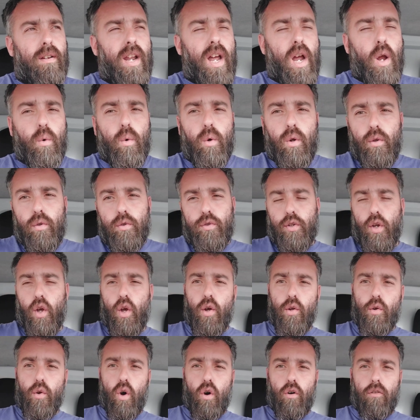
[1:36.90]
Now,
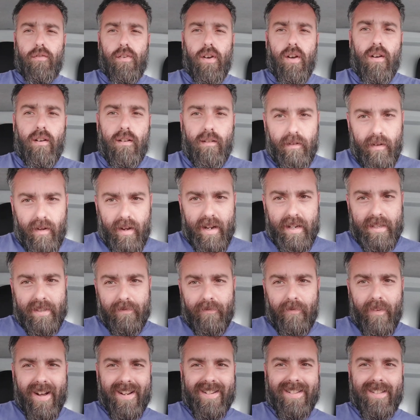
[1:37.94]
turnover
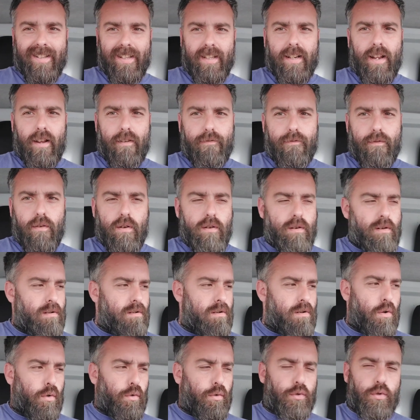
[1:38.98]
is vastly different
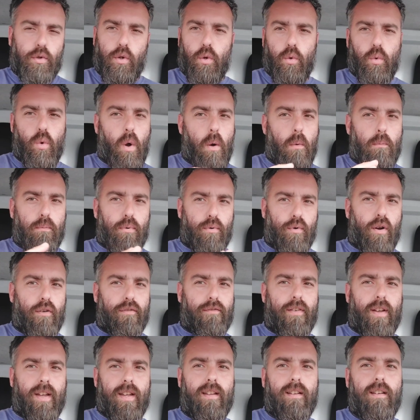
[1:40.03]
to
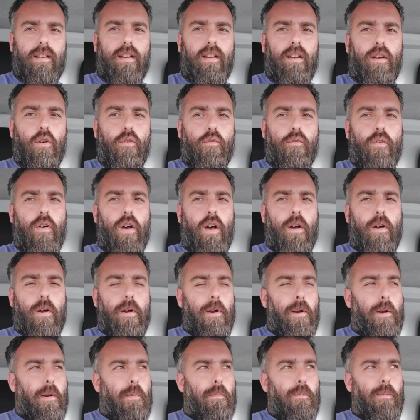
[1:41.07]
profit.
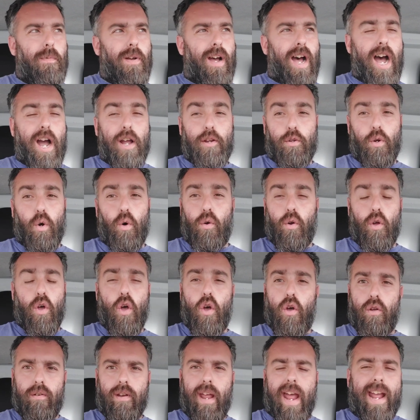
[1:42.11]
I don't
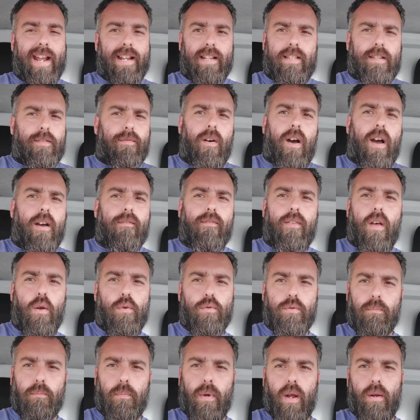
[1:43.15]
earn
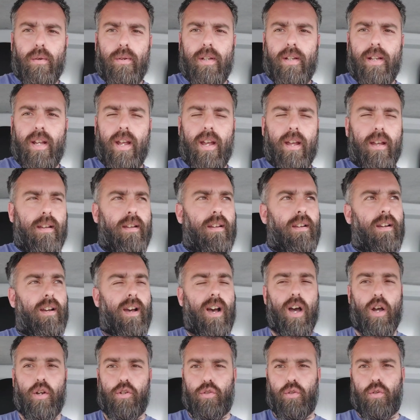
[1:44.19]
£85,000 a year.
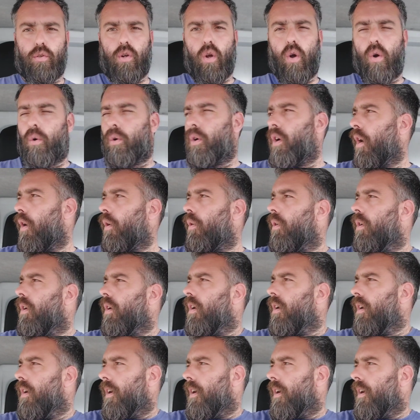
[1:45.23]
I should Coco.